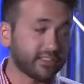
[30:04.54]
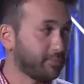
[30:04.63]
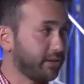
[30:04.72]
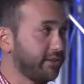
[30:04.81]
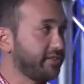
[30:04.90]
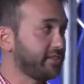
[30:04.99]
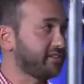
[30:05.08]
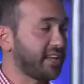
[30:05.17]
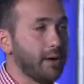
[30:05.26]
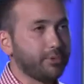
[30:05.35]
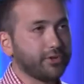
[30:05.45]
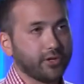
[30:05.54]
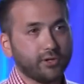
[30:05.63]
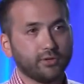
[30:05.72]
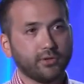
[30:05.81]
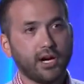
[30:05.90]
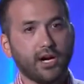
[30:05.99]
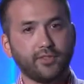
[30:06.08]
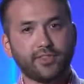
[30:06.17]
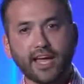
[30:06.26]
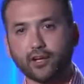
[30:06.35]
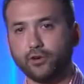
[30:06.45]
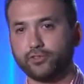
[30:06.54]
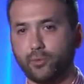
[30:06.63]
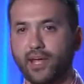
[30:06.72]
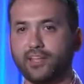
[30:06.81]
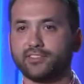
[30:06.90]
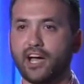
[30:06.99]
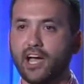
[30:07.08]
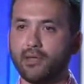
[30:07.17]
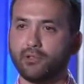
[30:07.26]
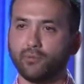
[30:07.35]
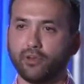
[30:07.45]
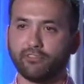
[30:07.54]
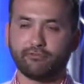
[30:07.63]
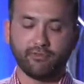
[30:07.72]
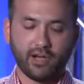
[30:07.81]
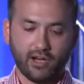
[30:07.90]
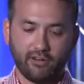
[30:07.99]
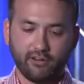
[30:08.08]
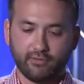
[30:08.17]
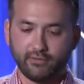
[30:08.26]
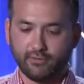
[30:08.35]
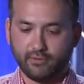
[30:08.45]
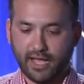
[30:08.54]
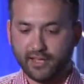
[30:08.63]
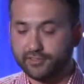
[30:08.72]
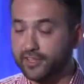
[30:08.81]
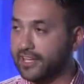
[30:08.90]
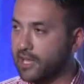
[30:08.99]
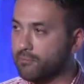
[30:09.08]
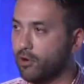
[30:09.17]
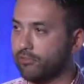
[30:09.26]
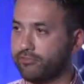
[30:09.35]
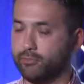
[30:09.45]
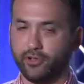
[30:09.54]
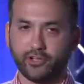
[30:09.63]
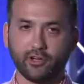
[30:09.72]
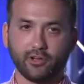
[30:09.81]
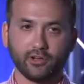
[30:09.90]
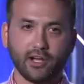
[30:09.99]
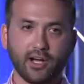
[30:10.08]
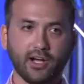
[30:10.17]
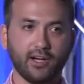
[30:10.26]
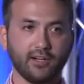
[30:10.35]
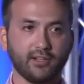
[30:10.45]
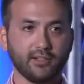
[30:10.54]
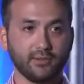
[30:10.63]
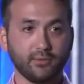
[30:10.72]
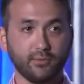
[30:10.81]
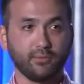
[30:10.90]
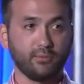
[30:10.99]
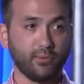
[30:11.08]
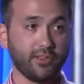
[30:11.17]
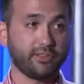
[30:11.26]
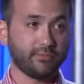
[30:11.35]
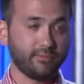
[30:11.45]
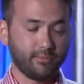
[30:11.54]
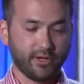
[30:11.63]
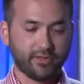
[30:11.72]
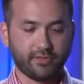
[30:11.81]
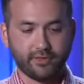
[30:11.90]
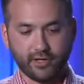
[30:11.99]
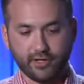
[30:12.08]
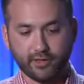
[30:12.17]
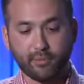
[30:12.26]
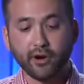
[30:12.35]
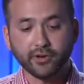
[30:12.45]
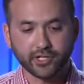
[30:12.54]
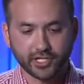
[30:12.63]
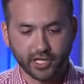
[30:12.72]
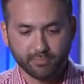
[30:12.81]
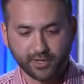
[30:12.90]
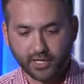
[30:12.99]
the previous example, though, that goes away in time, and as they get more familiar with the partnership,